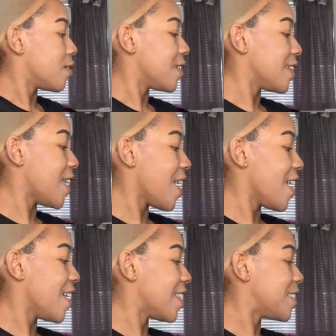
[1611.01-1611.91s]
Yay,
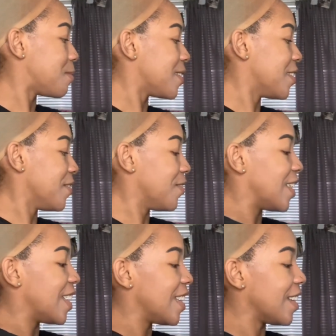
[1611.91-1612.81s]
let's put the
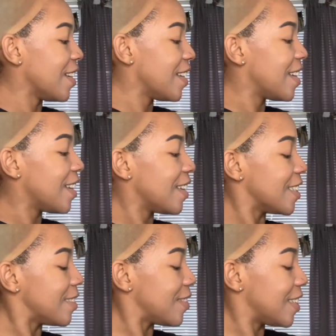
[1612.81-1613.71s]
wig on.
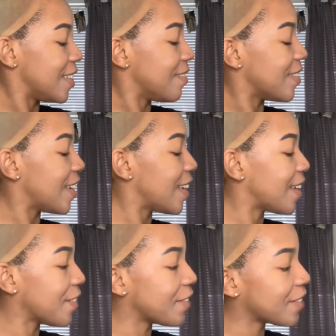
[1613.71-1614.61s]
Let's put the wig
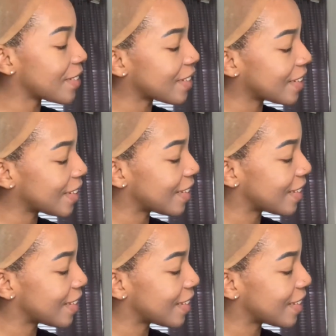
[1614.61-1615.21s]
on.